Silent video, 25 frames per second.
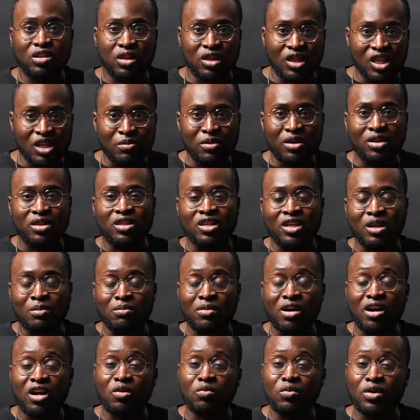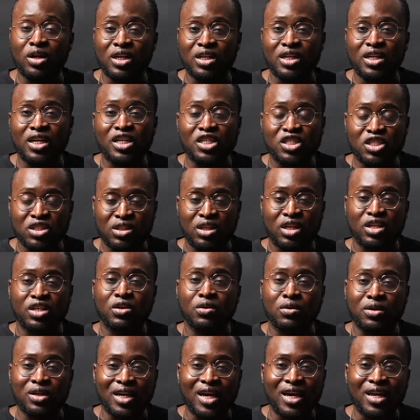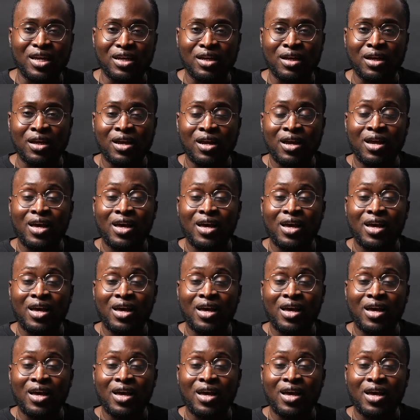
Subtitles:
limit the amount of radiation that you're getting